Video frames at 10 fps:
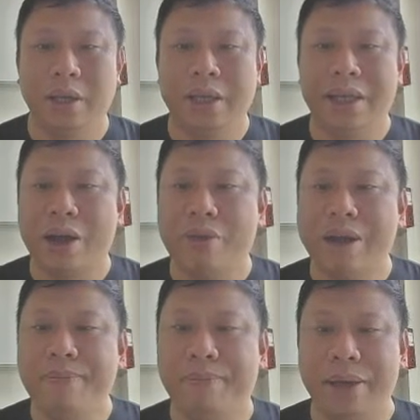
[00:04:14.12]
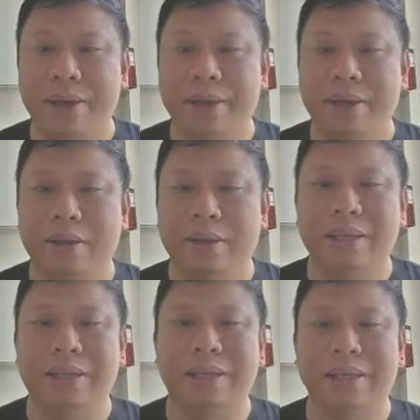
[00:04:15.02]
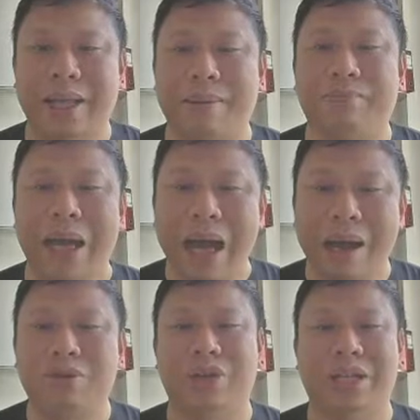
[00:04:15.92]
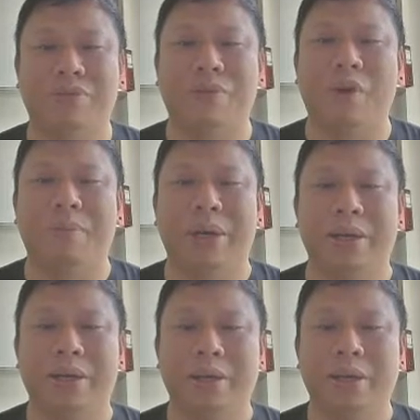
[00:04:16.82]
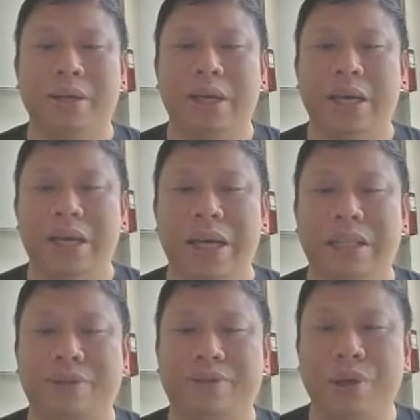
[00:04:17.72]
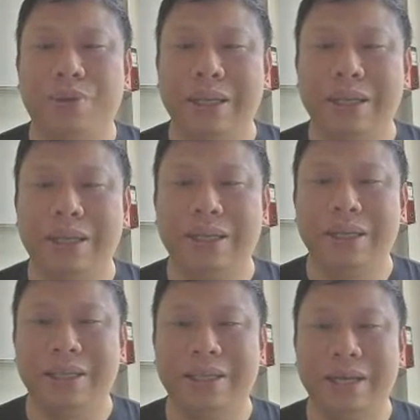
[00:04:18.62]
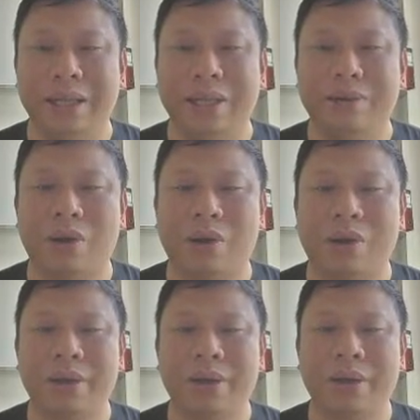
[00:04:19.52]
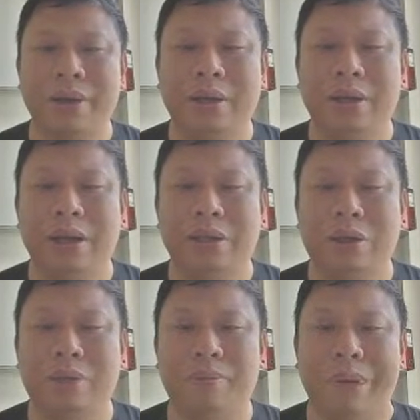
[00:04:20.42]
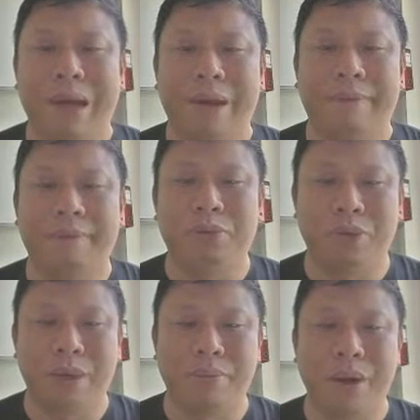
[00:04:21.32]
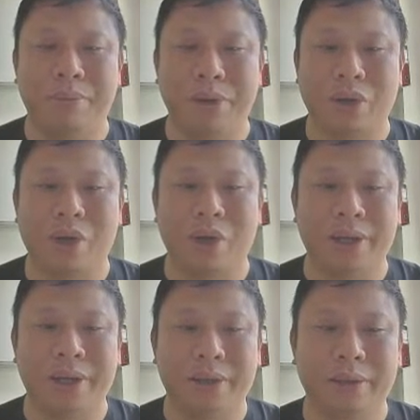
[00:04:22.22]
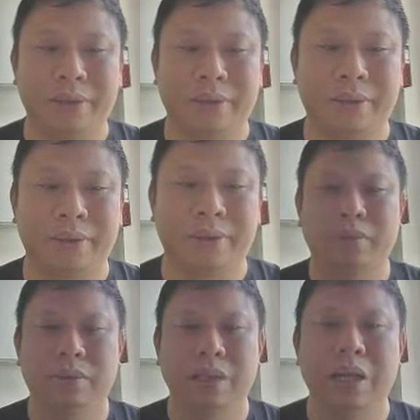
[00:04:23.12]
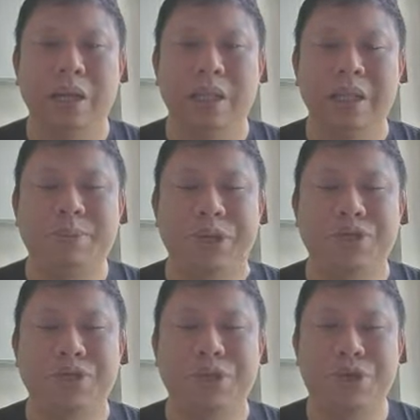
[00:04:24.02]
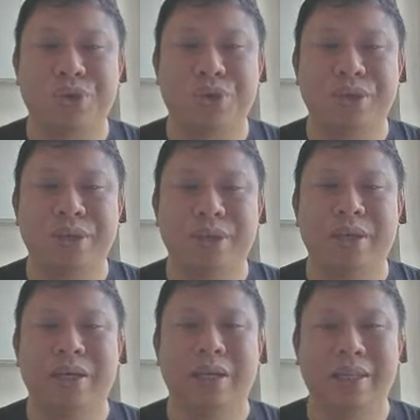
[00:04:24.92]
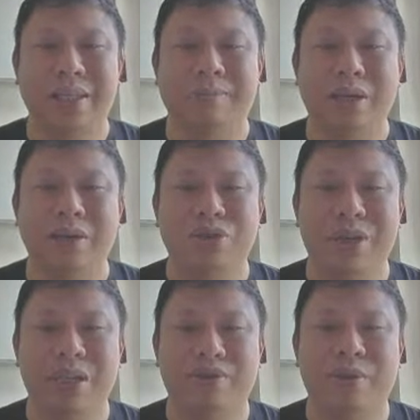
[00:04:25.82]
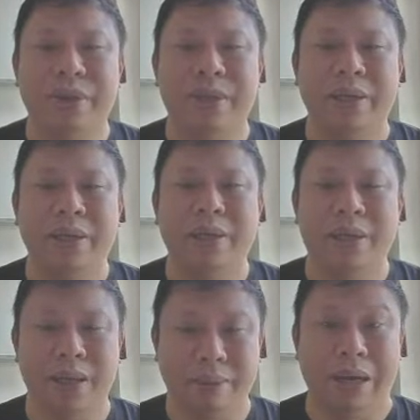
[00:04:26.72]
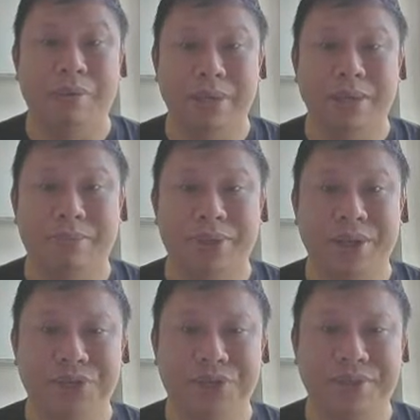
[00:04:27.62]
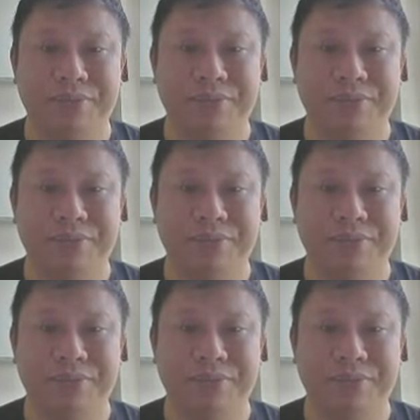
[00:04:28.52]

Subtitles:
In diagram B, this is a step-down transformer. It has fewer turns in the secondary coil as compared to the primary coil. This picture shows a step-down transformer in a power substation.